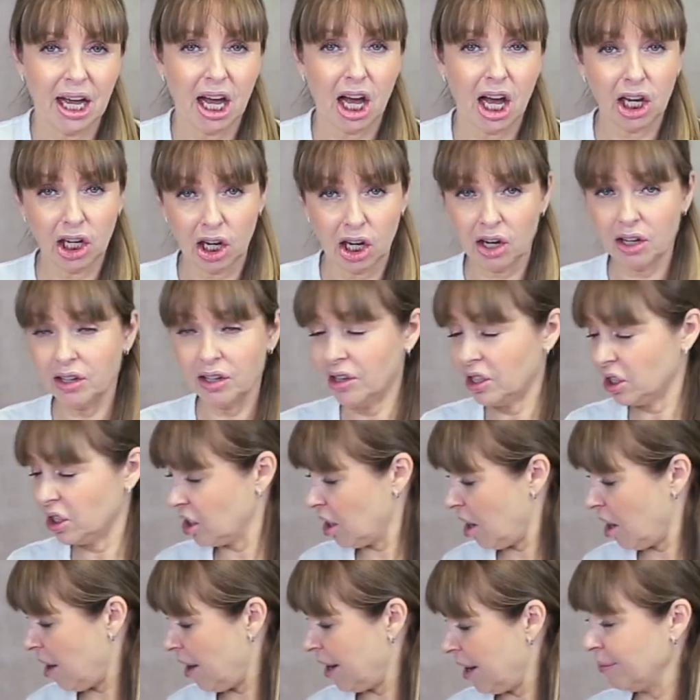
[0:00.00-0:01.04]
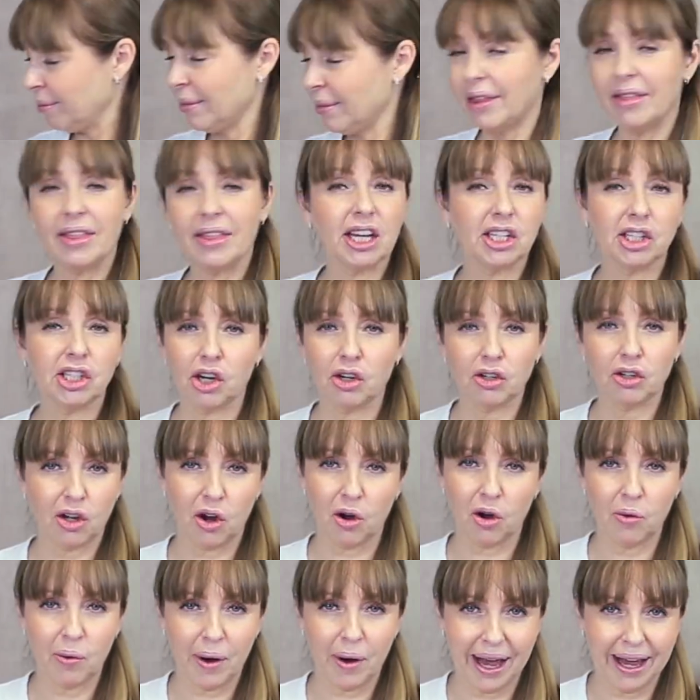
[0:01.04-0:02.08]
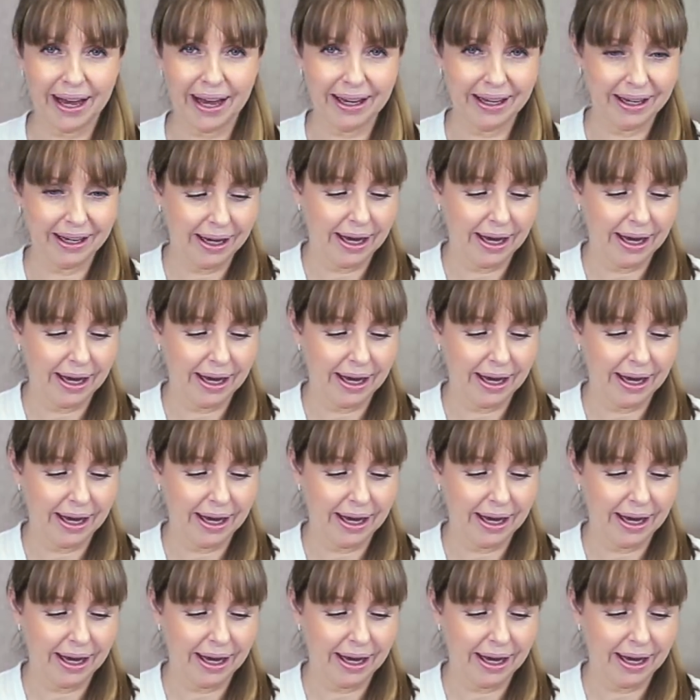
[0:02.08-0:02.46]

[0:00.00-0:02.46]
a lot of the time they don't go away.